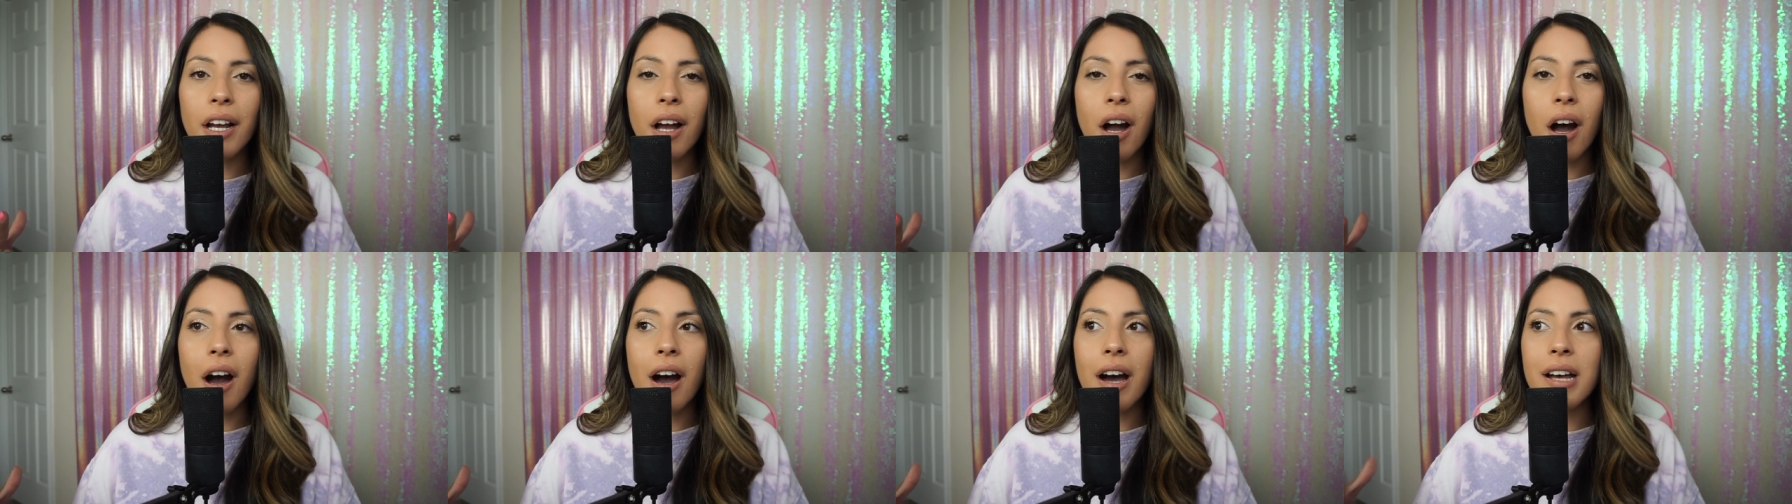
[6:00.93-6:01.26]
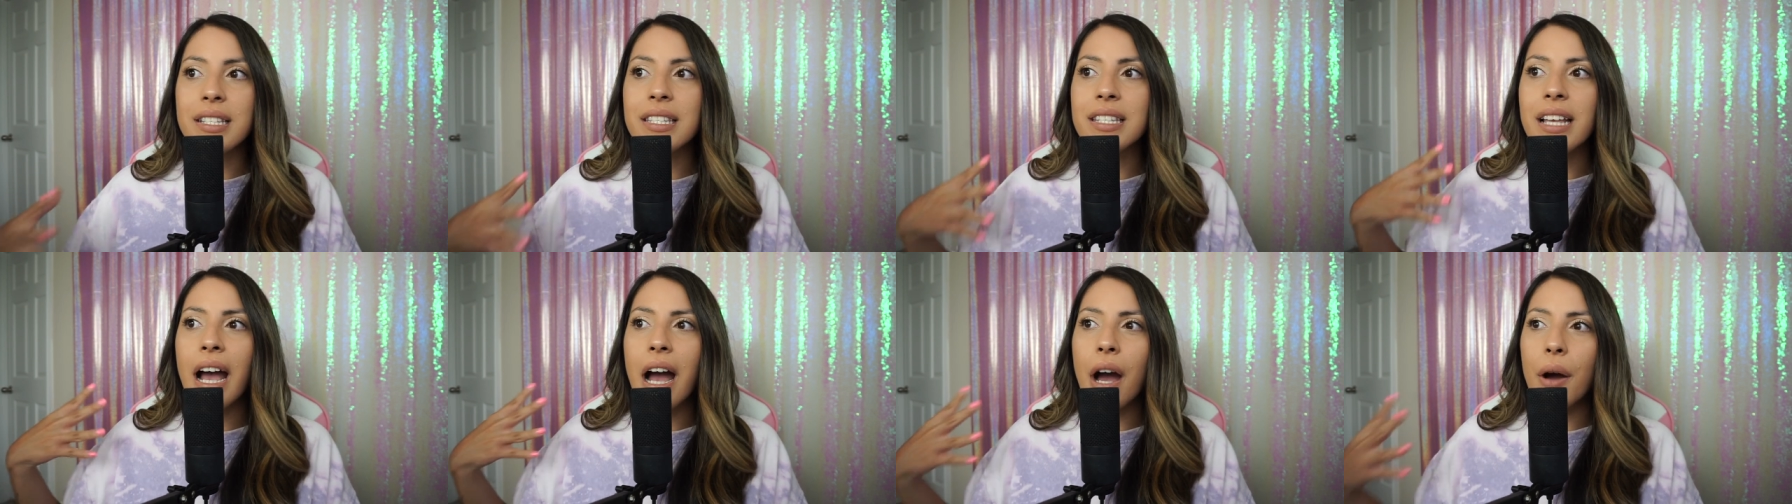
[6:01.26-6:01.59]

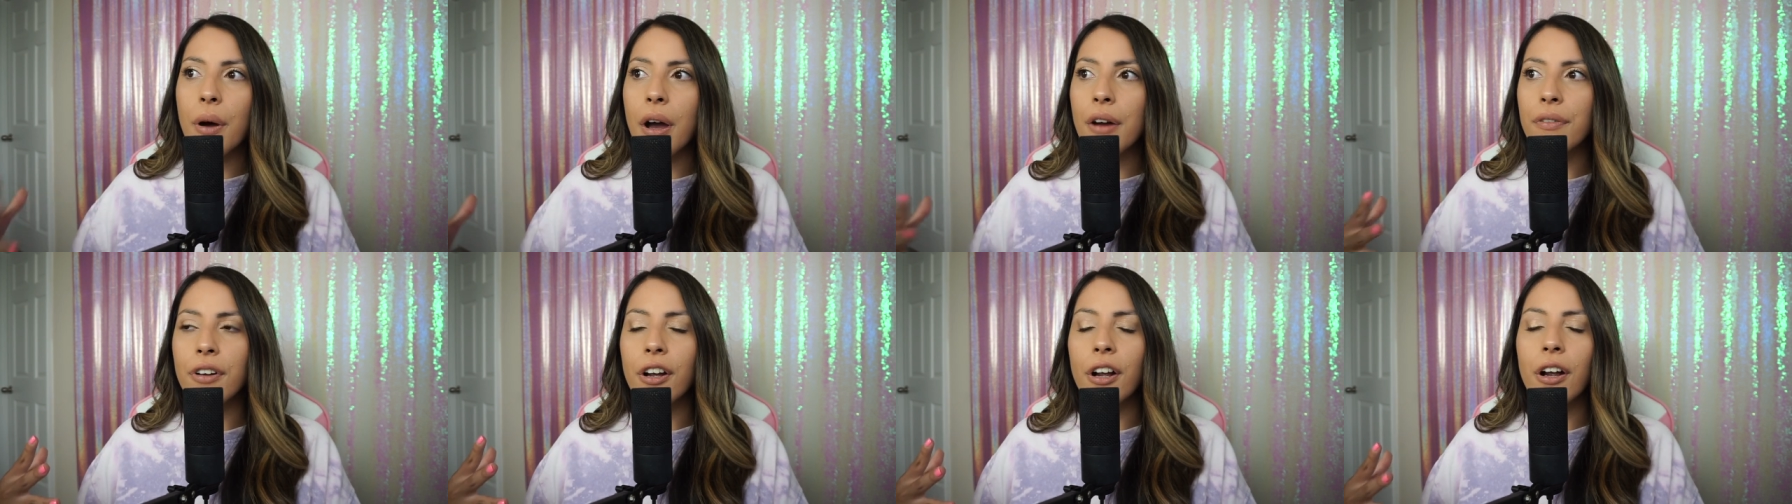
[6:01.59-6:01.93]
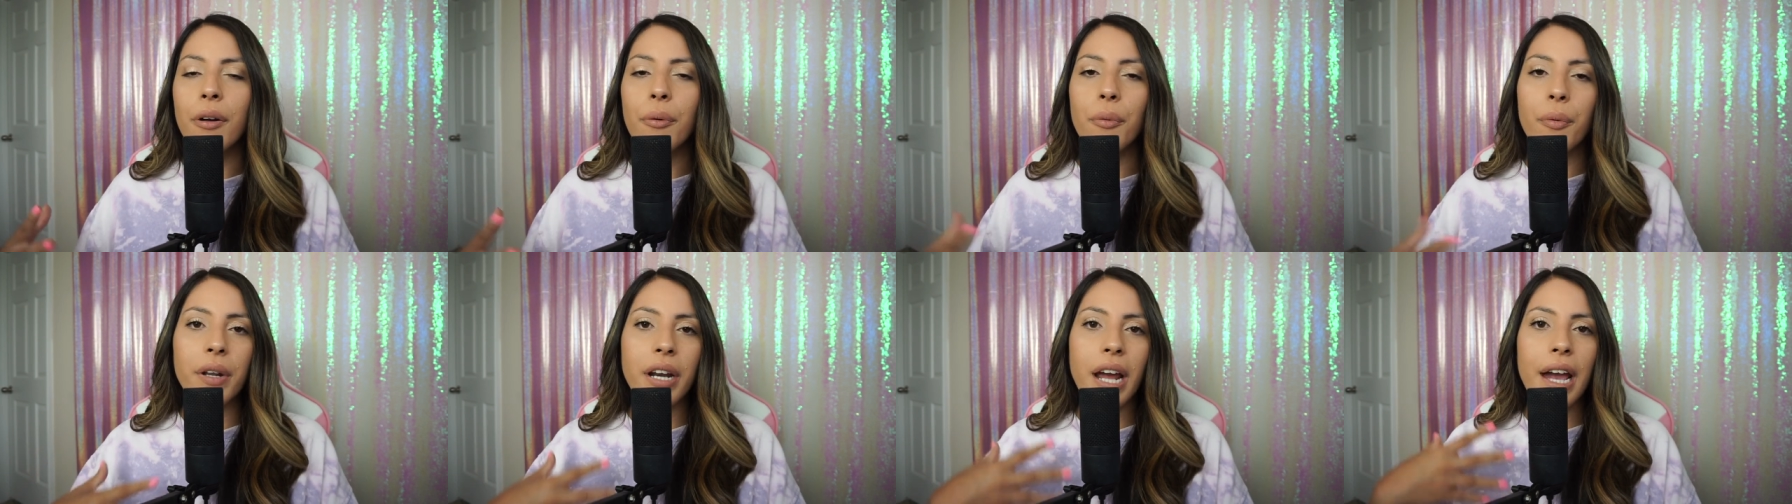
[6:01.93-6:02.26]
cost.
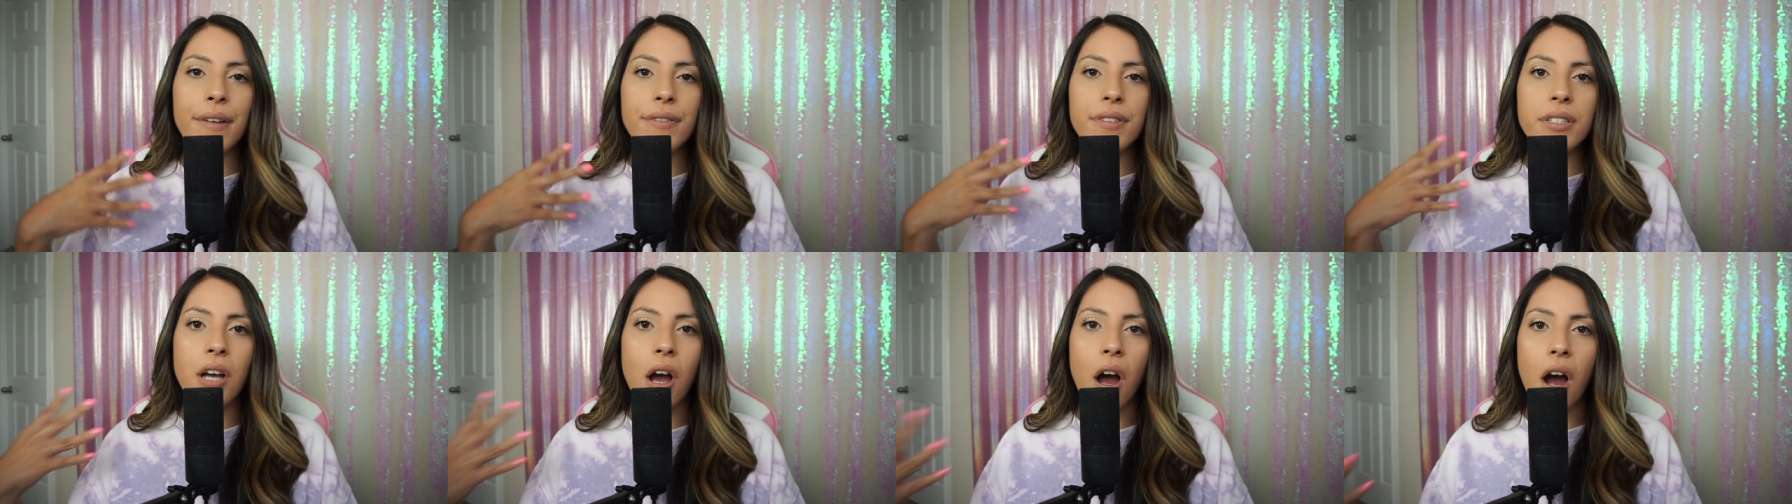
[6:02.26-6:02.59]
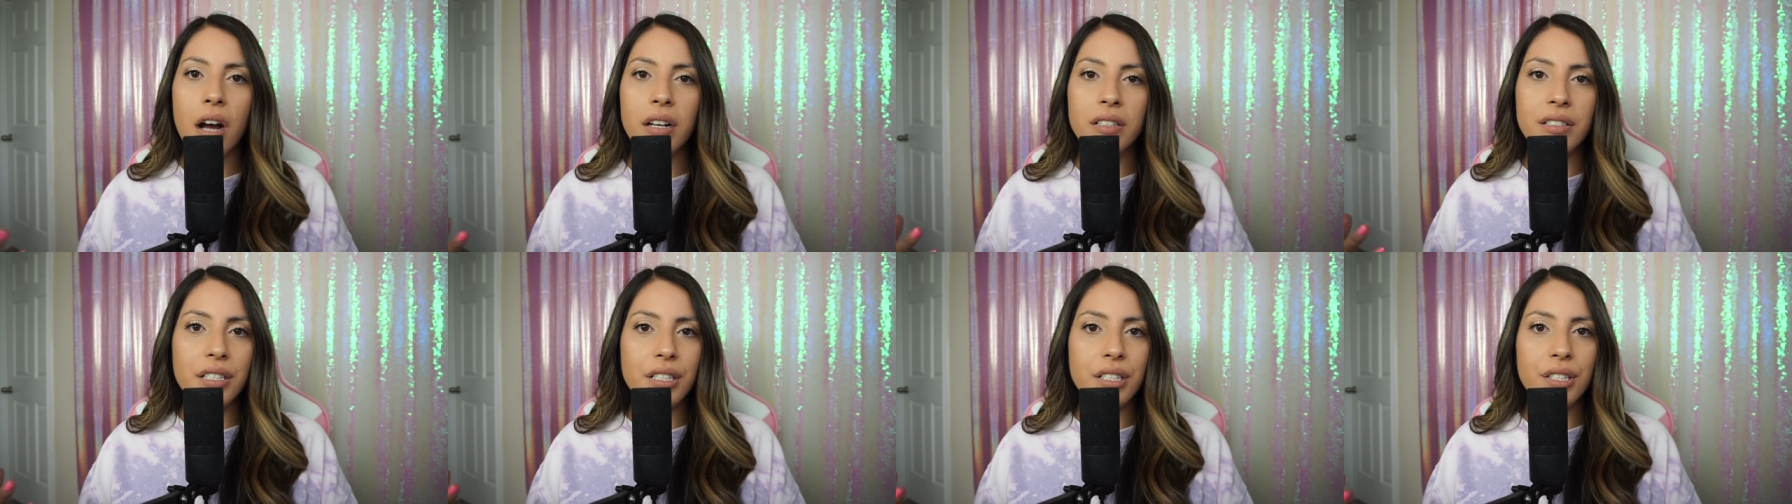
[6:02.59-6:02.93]
However, when I've
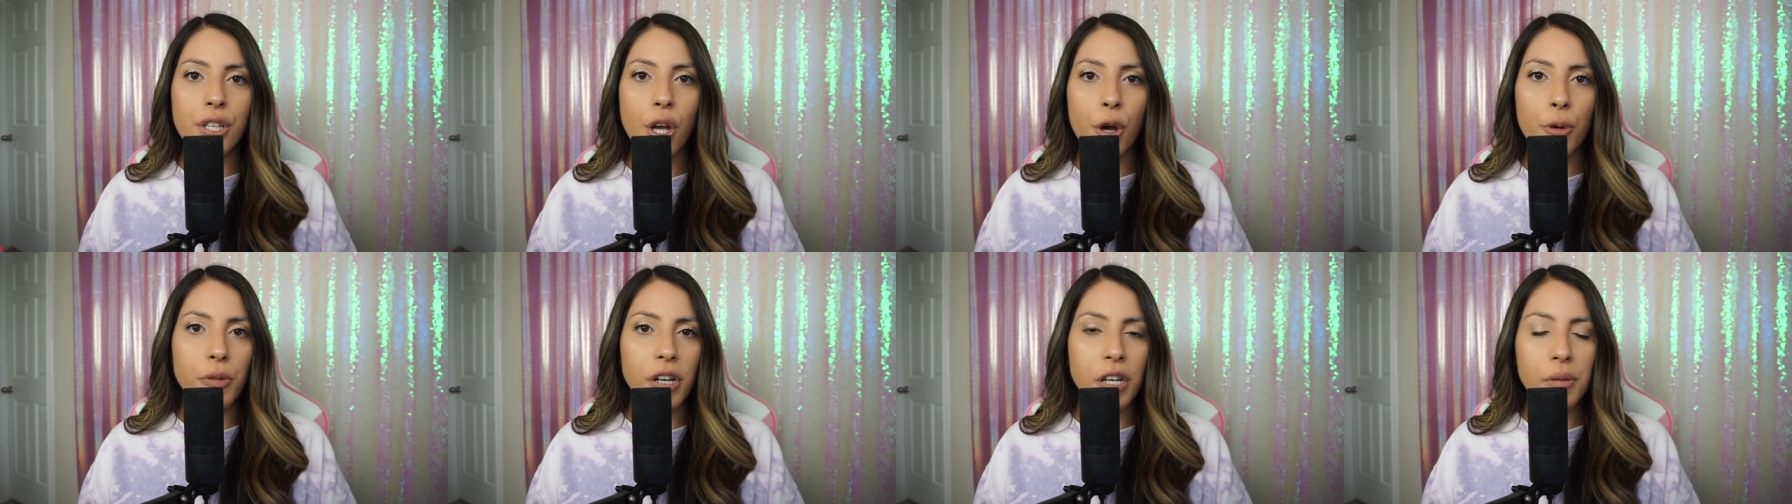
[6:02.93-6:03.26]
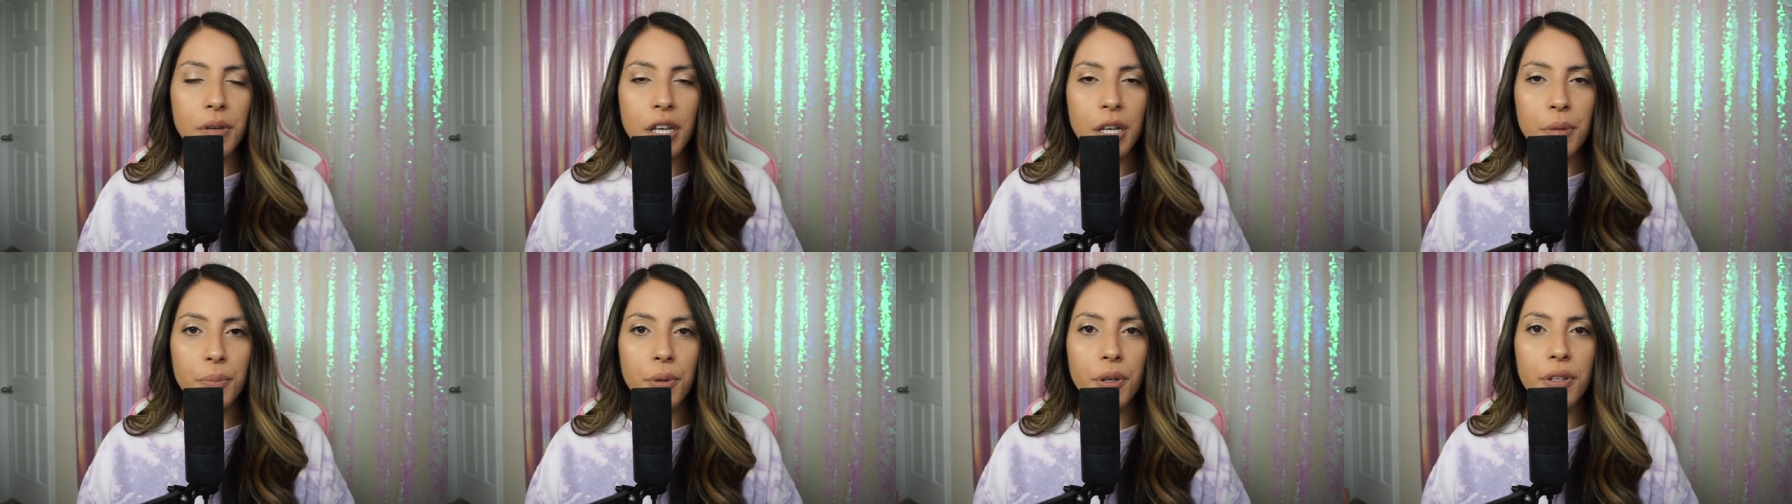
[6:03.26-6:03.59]
talked to so many
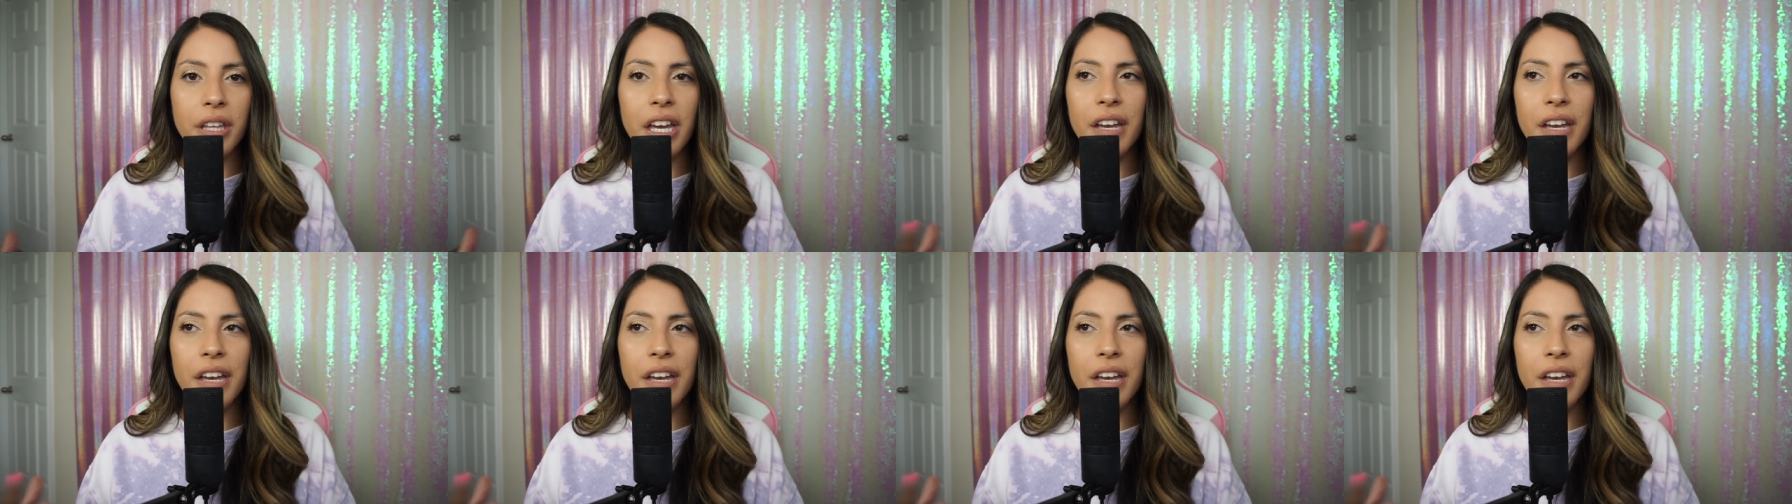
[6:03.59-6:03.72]
people,